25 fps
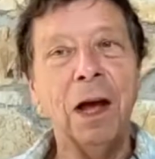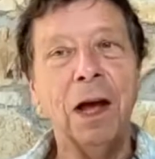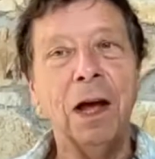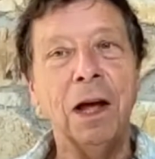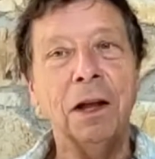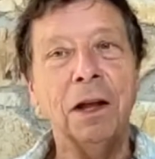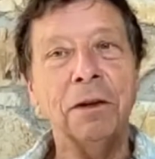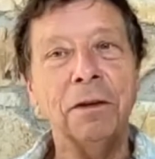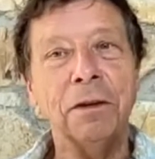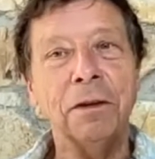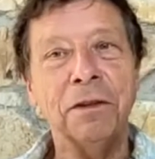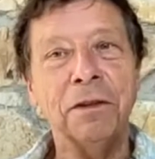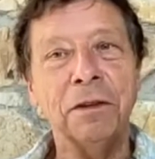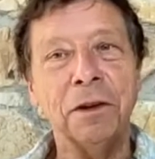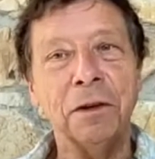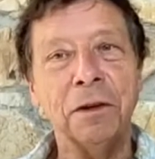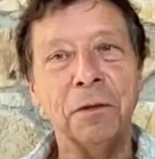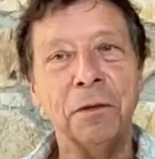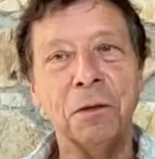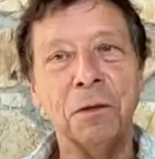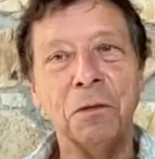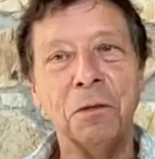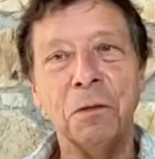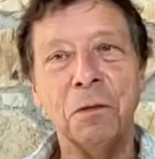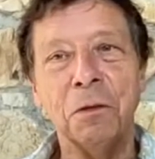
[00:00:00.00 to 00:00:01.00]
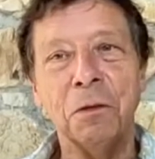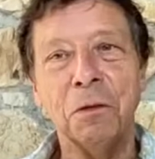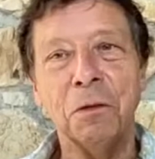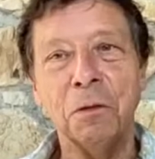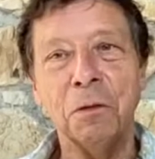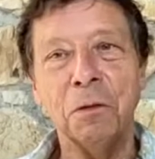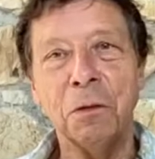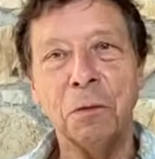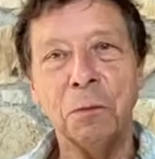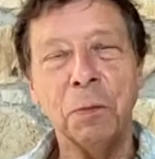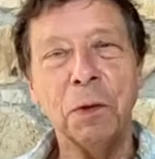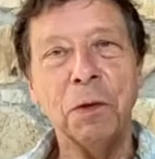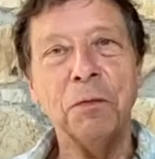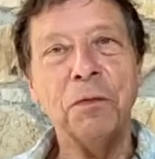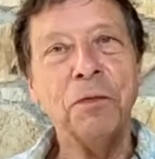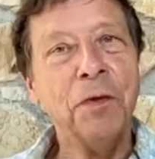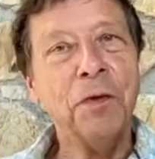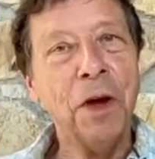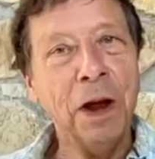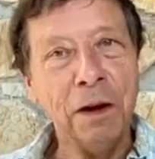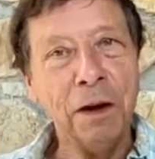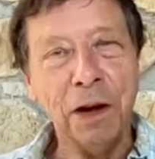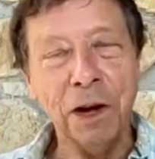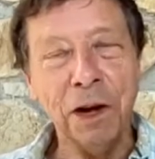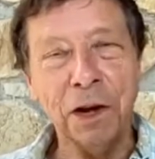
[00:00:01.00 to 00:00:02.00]
And it would be
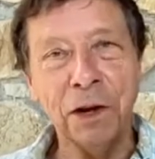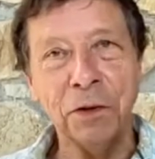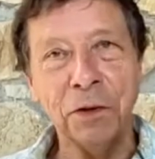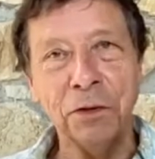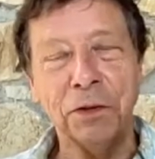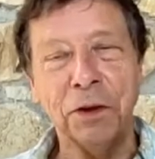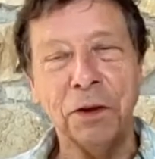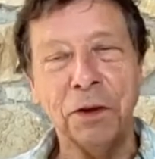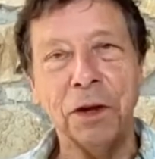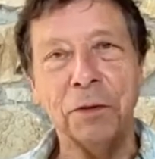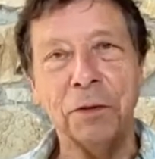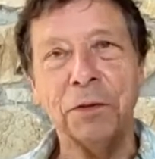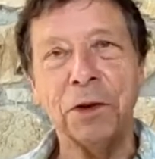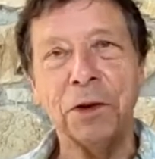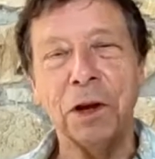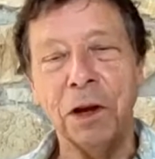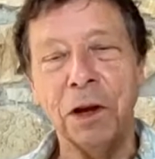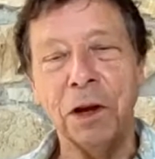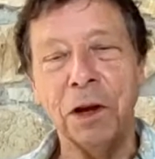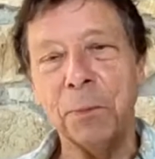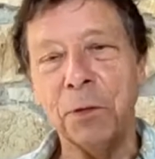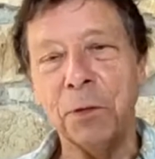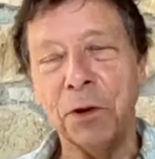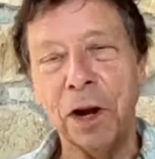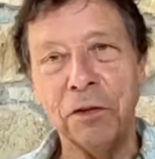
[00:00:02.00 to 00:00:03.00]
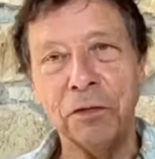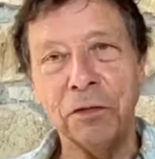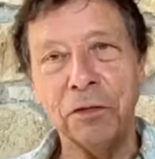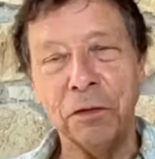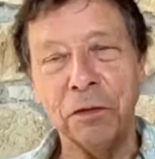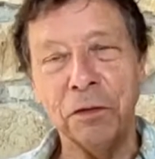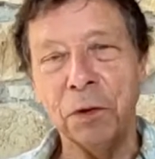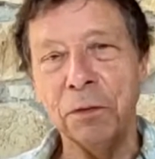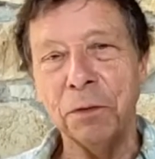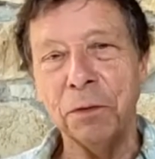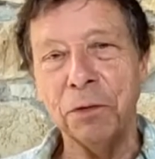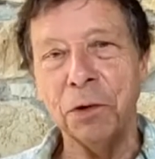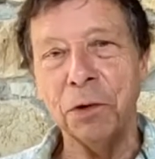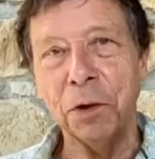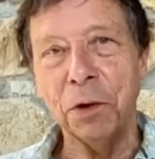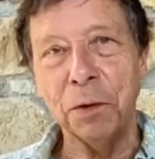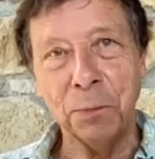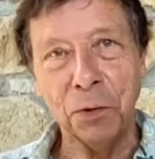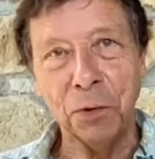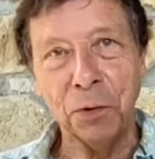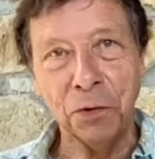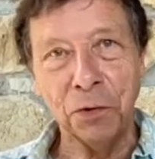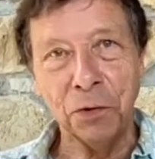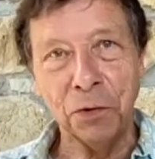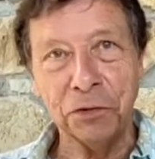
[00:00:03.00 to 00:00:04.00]
very good to have collaboration with you in
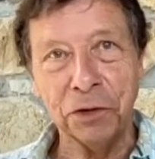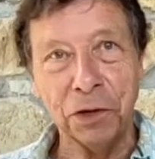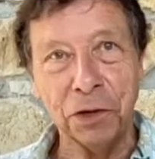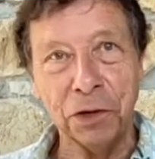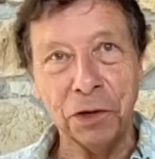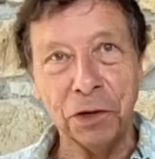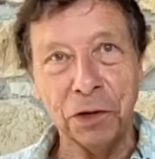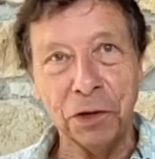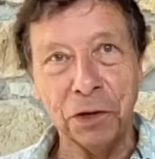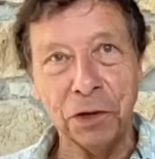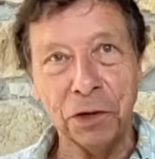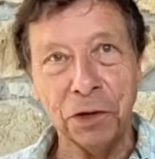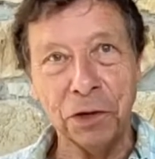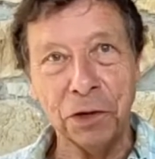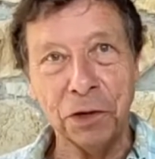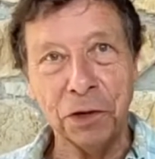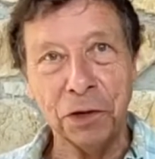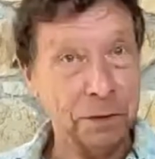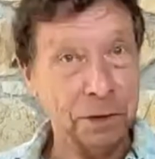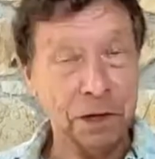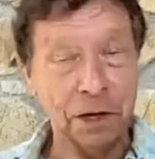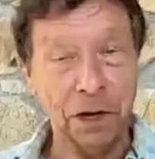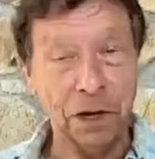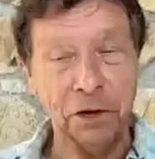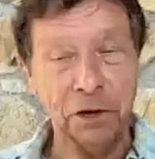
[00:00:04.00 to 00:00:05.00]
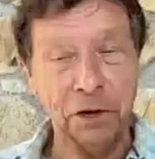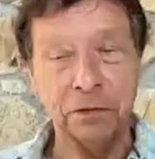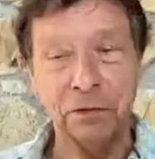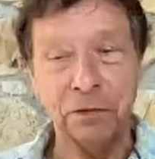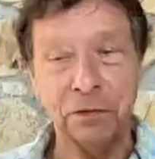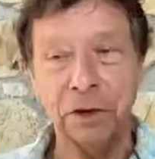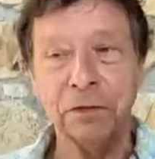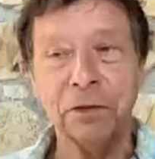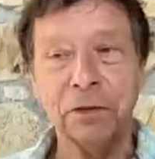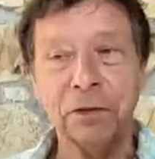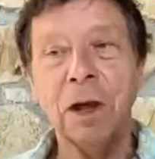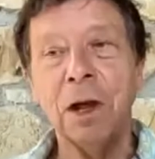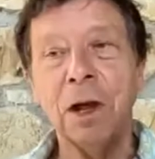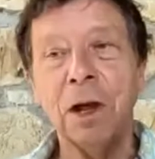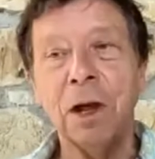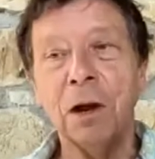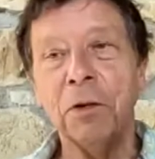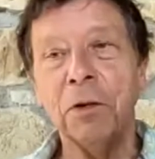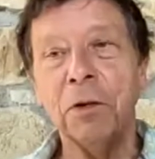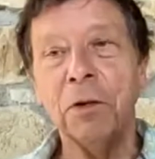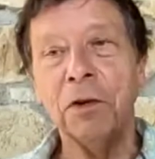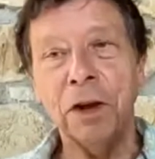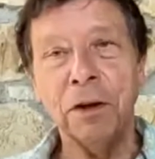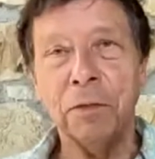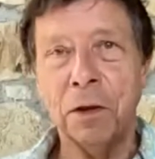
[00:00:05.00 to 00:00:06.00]
Portugal and other countries which
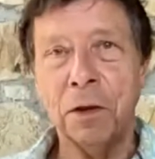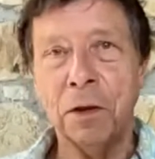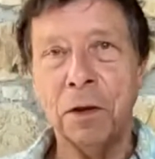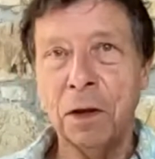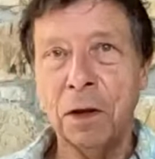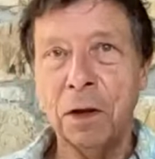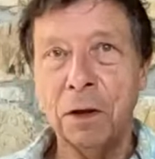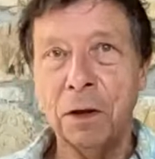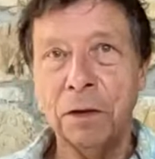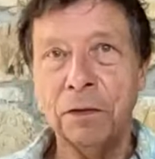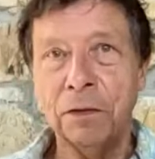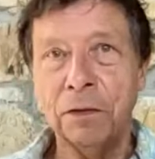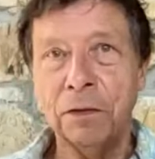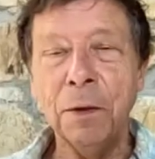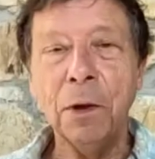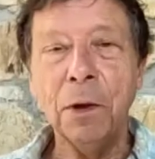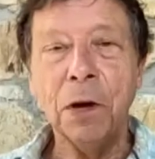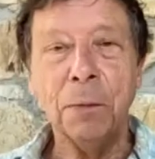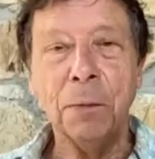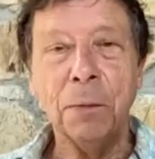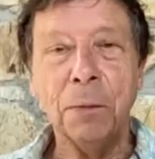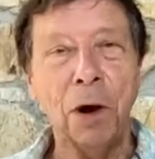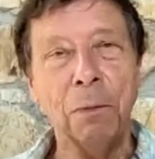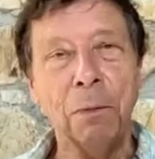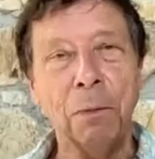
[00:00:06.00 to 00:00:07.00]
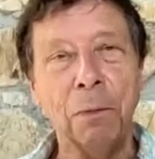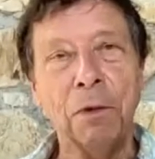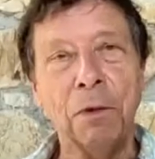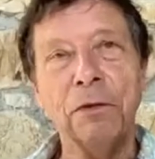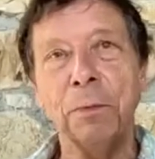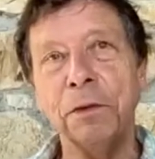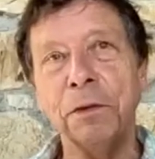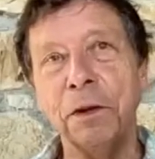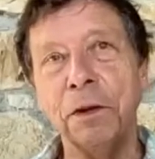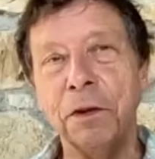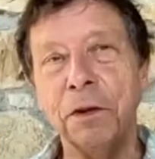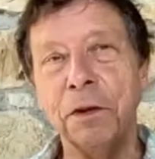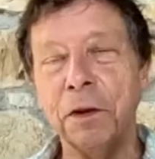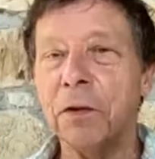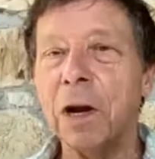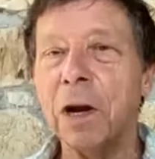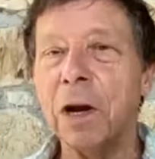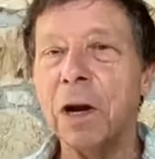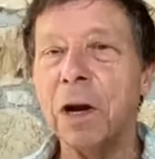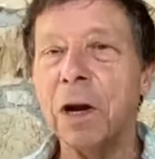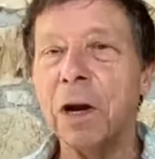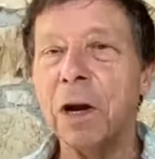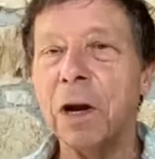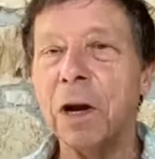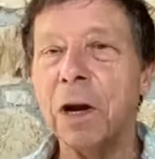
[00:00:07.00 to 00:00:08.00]
have similar problems, but in different
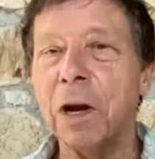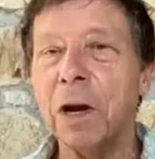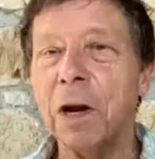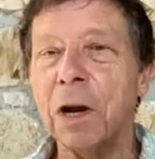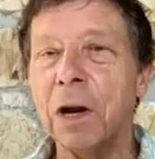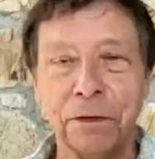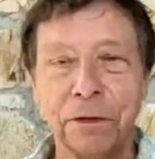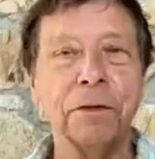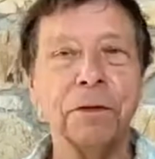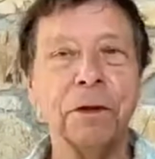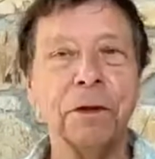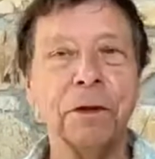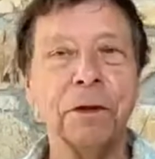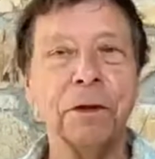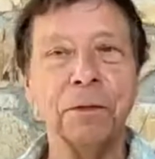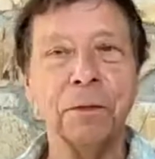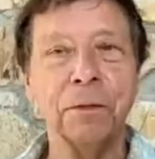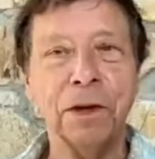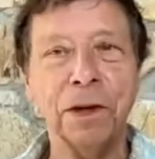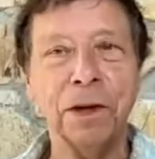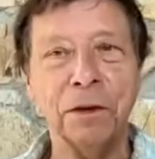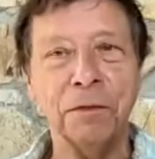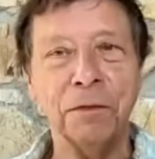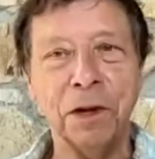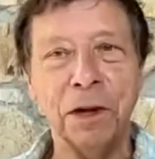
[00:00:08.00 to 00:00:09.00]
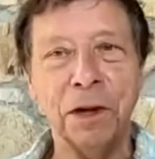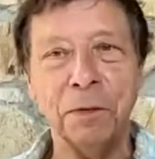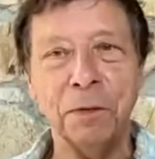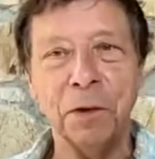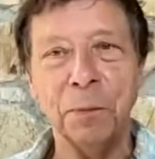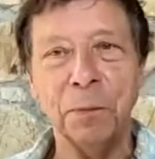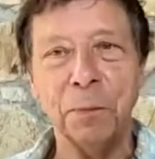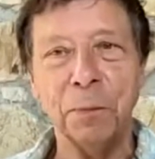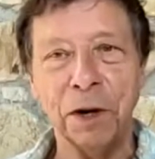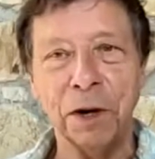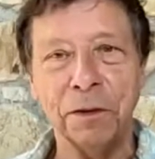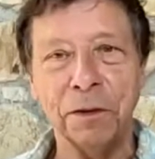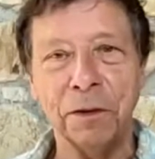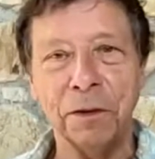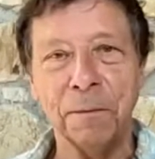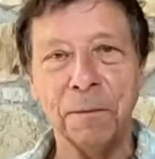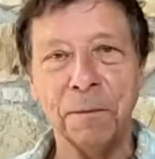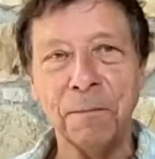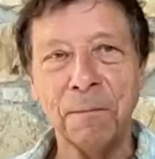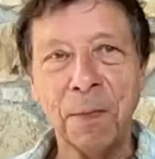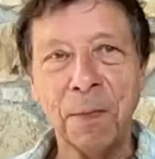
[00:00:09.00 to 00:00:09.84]
climates to those we have in Britain.